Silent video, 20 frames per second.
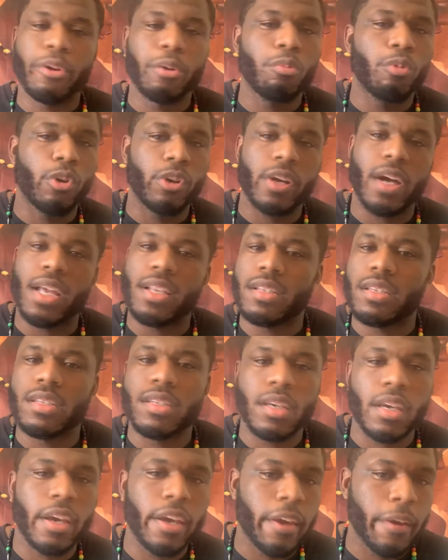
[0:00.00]
we're not
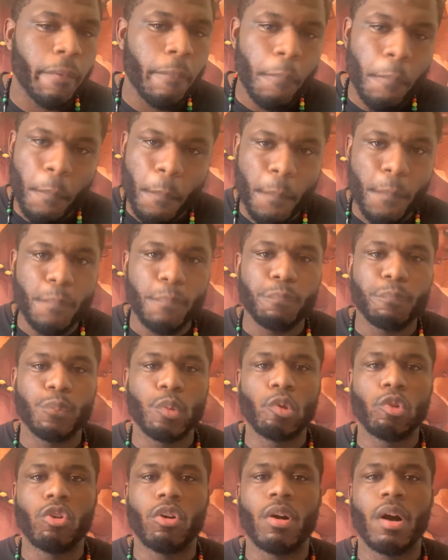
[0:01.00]
seeing? You
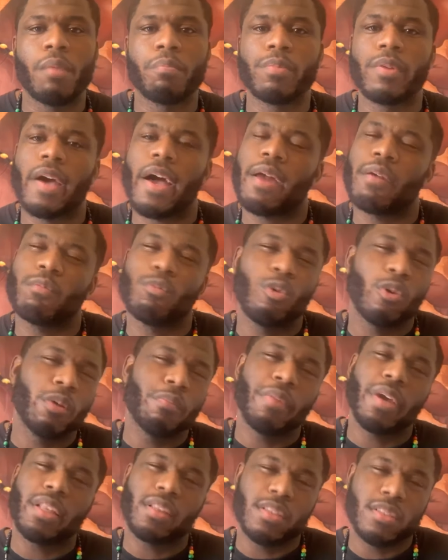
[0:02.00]
know, I'm kind of want to
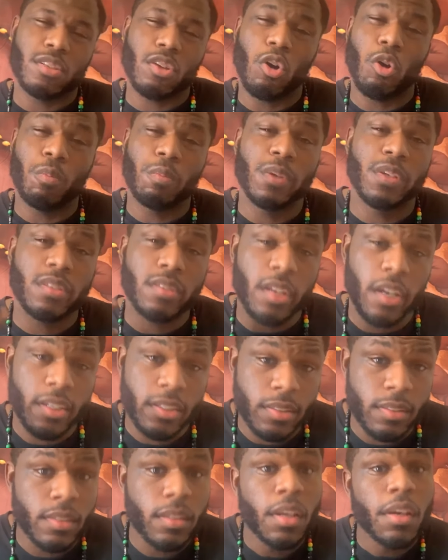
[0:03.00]
make this open
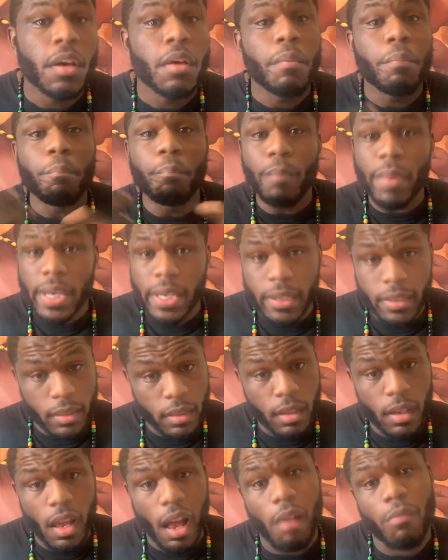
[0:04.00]
discussion. Men,
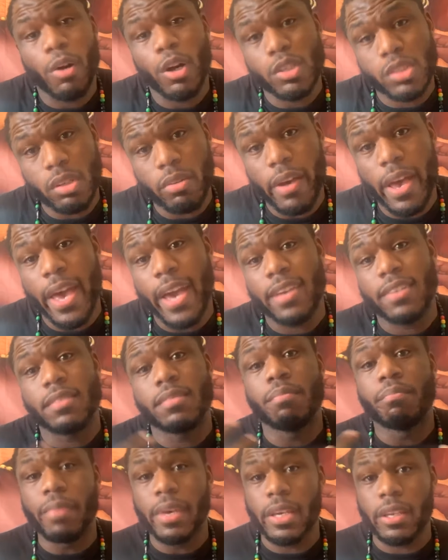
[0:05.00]
I've also asked
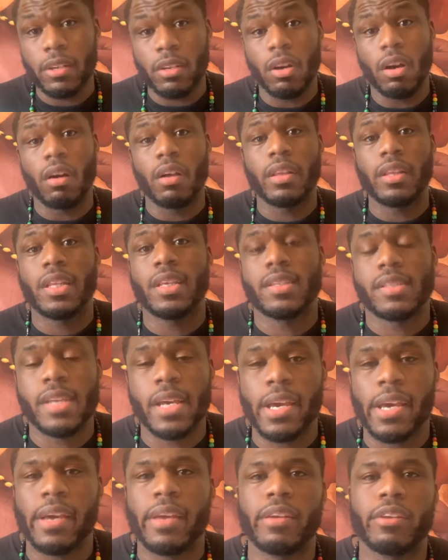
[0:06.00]
men on this
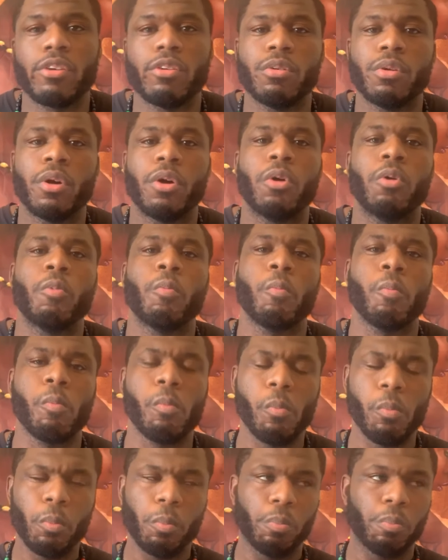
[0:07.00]
hand, you know,
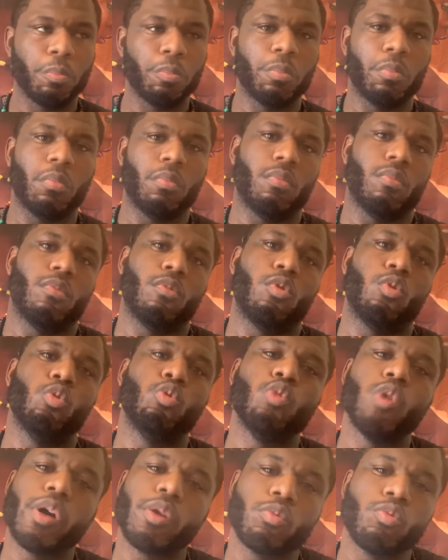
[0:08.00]

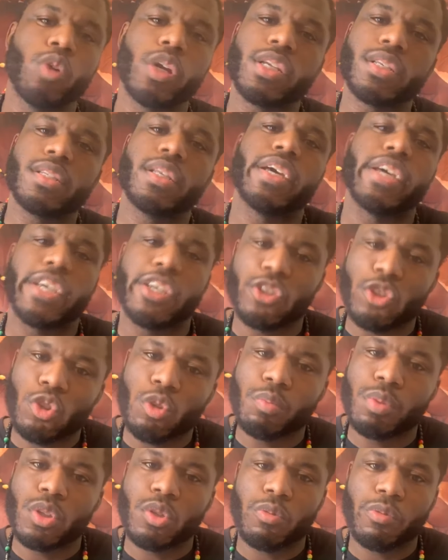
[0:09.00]
what is the issue
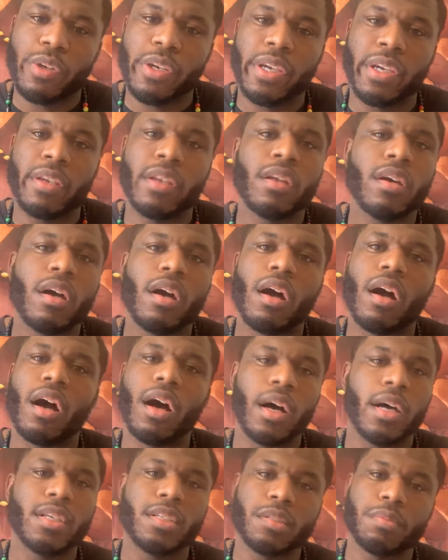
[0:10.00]
between
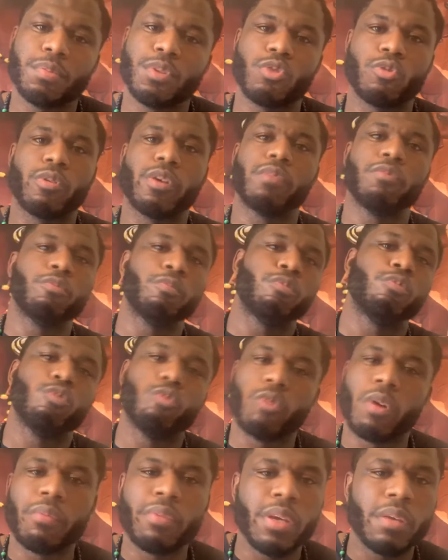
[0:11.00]
us, between
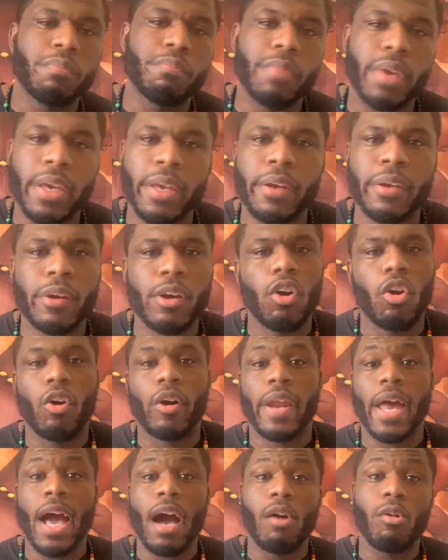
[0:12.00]
women and men, on
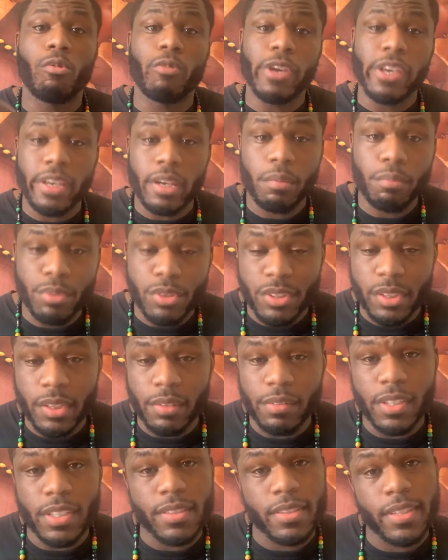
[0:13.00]
how we can perceive
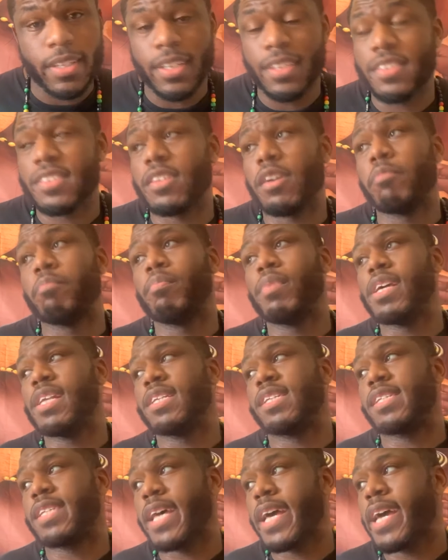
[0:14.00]
these things? Some men
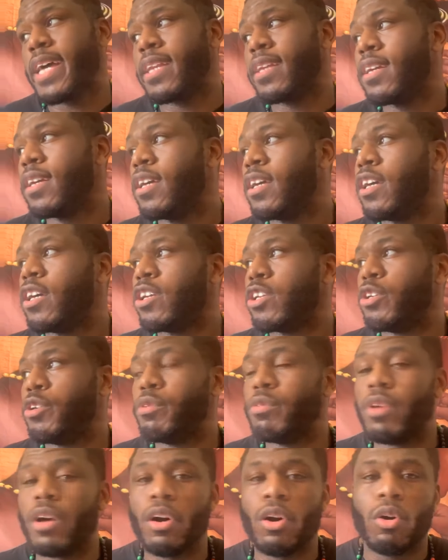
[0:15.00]
said, you
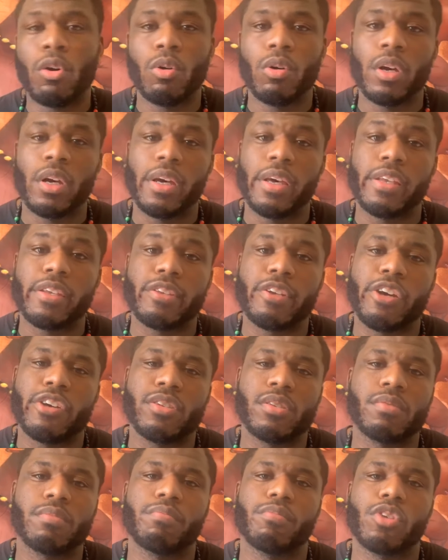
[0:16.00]
know,
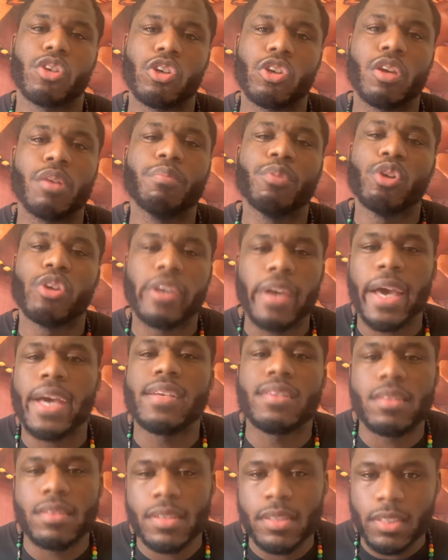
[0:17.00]
there's
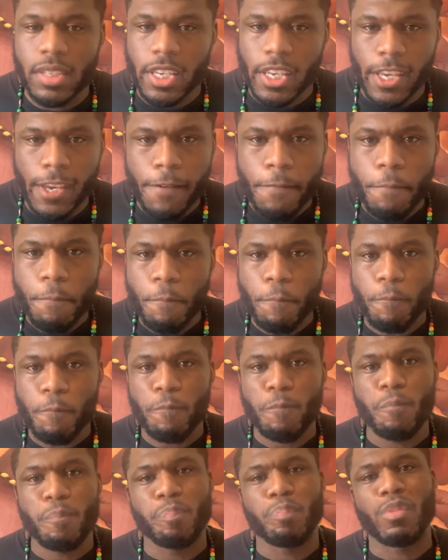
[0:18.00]
communication is key,
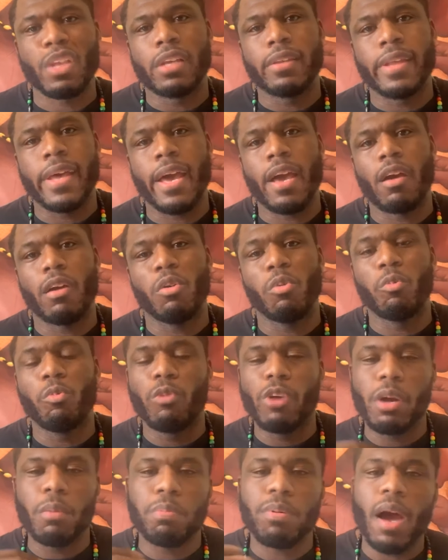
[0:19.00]
that
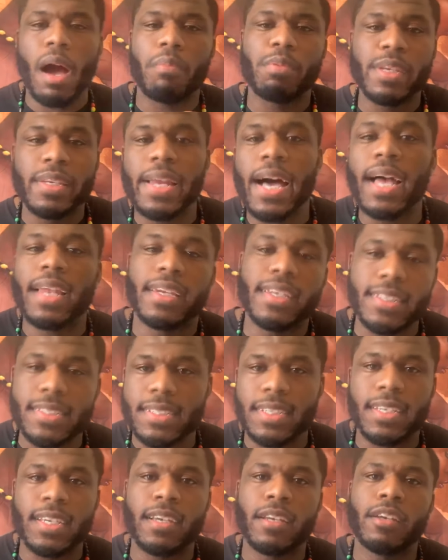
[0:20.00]
we're probably not
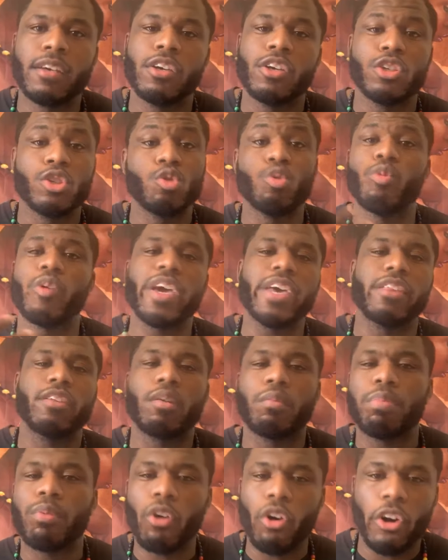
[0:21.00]
listening to either
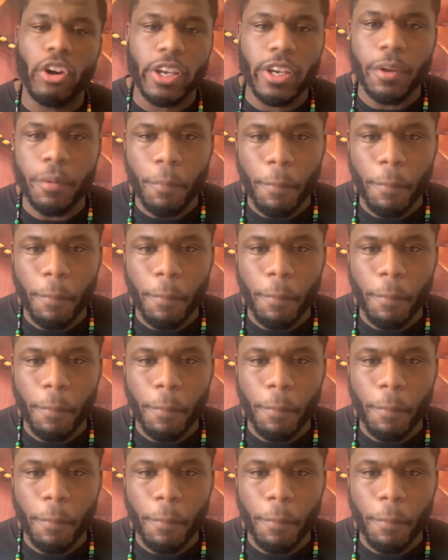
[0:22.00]
party